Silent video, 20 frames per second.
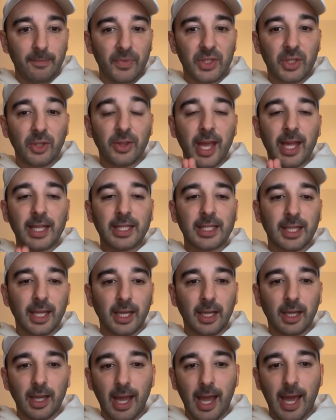So that's
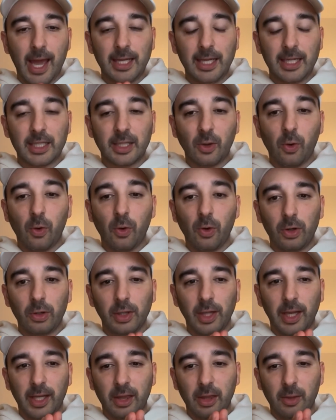like at its core,
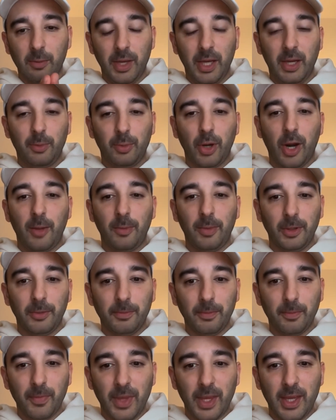like the big
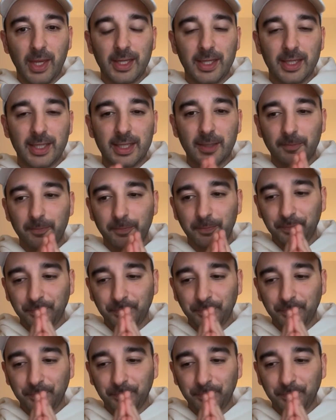problem is